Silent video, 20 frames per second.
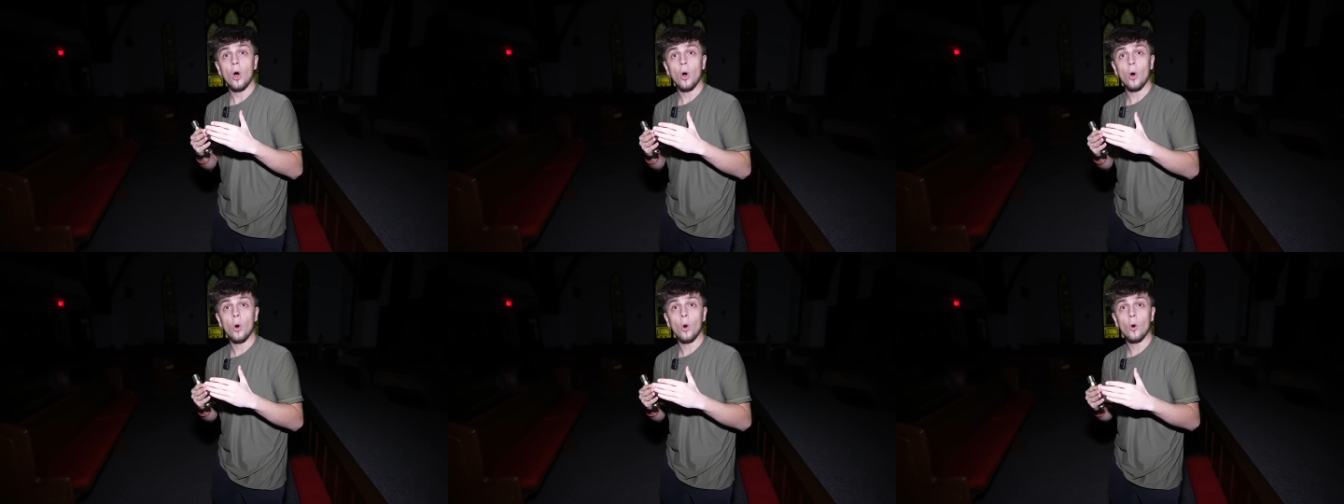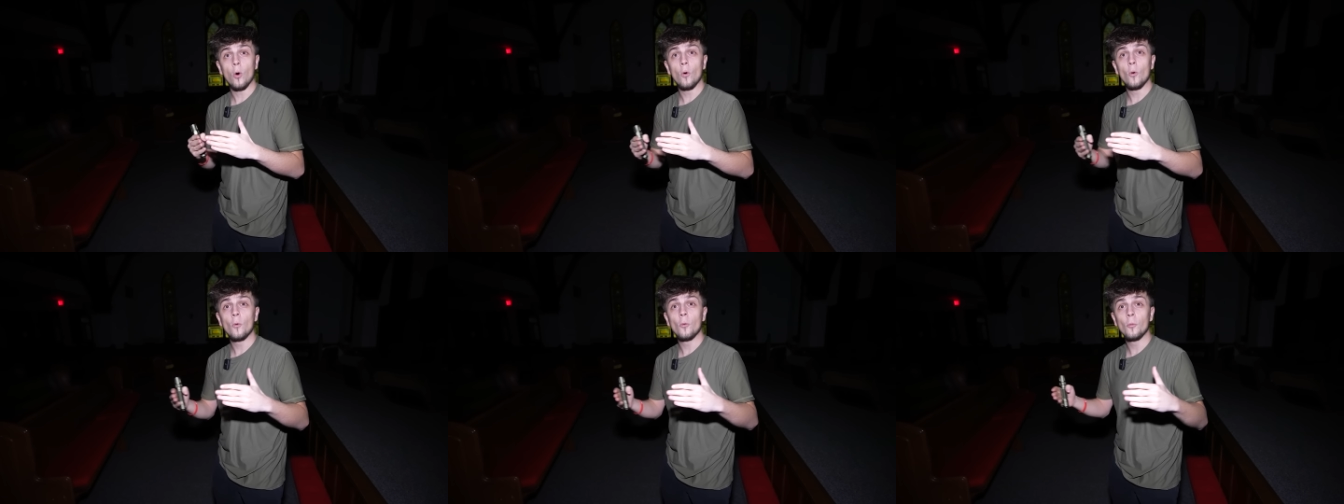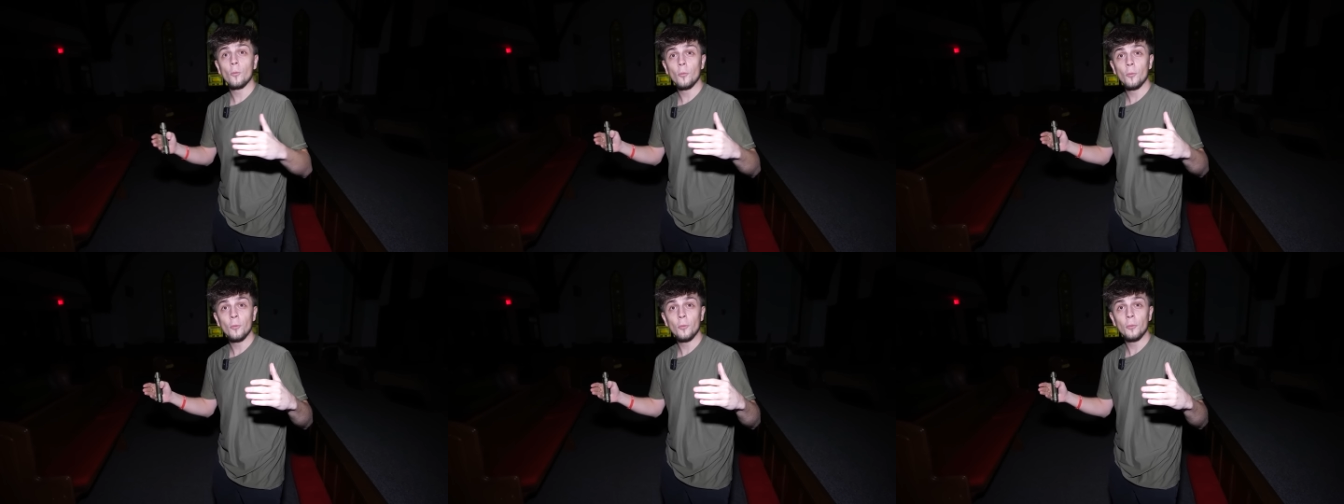
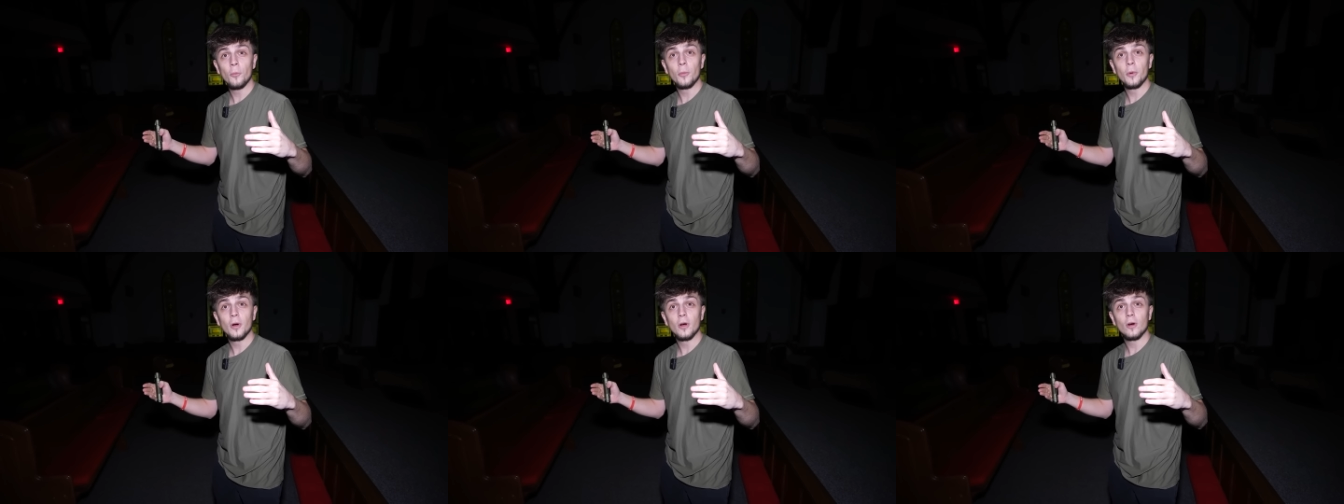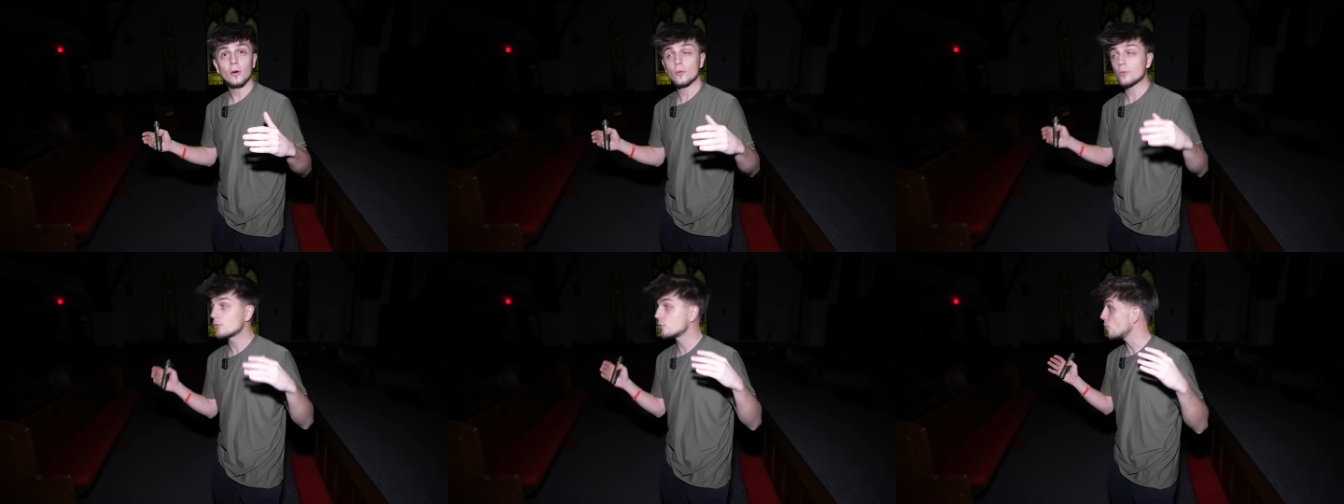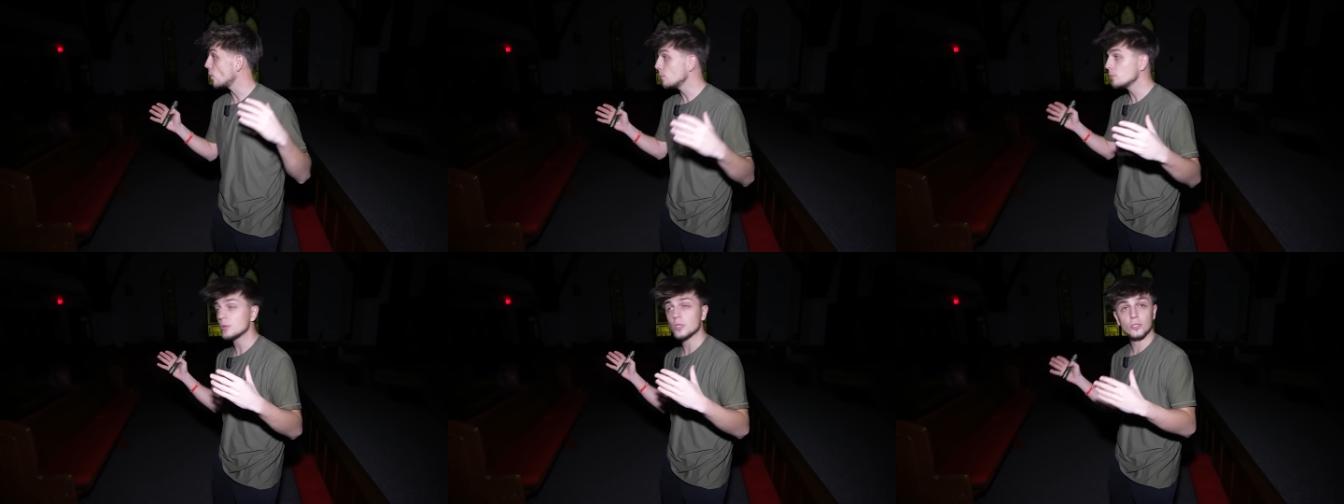Om
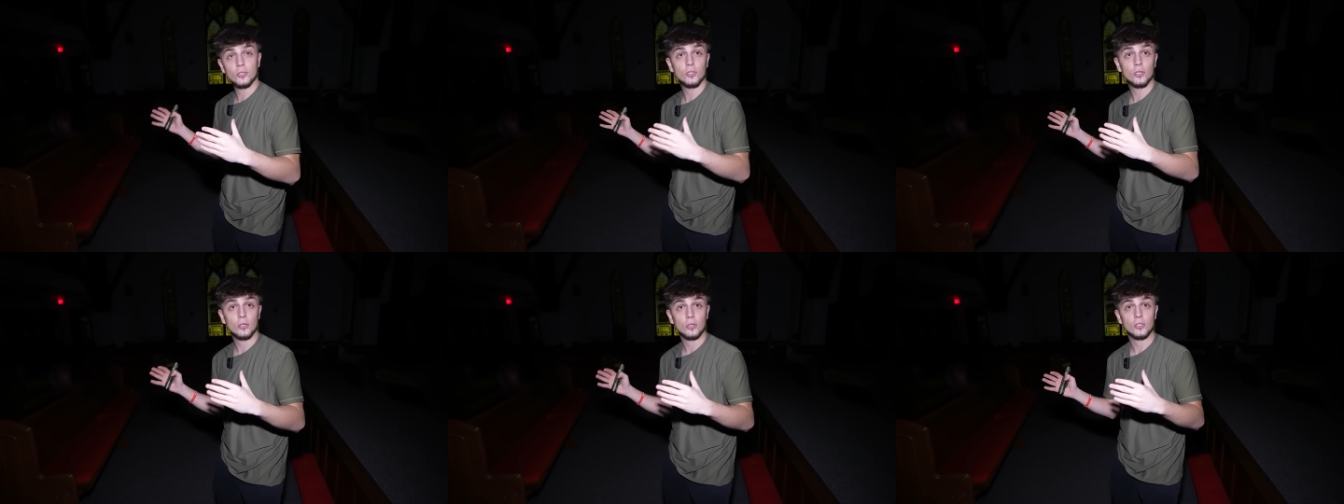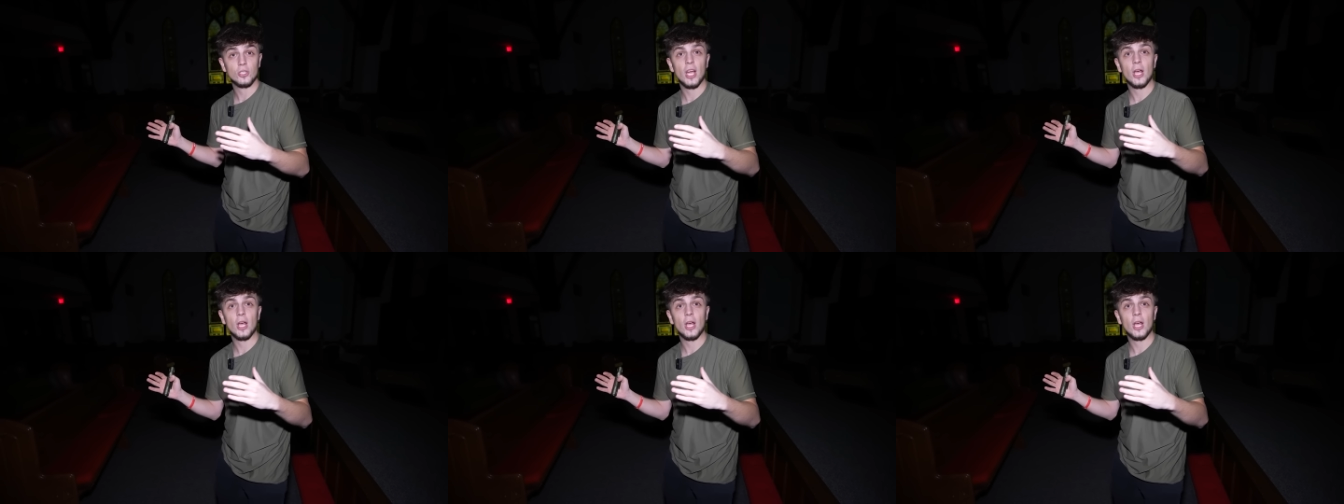from the church,